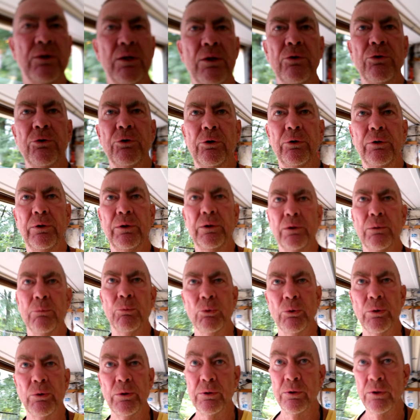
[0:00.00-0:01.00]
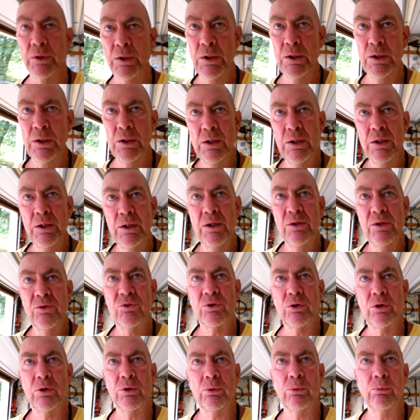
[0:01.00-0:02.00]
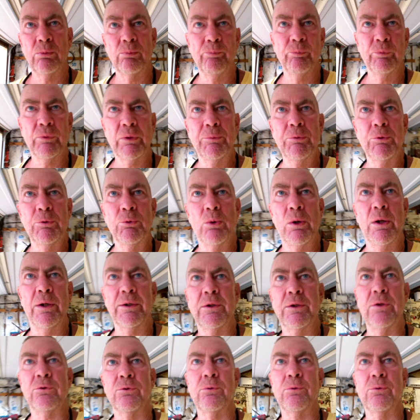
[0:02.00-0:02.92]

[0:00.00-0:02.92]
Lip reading: 10:30 in the morning. So let me walk you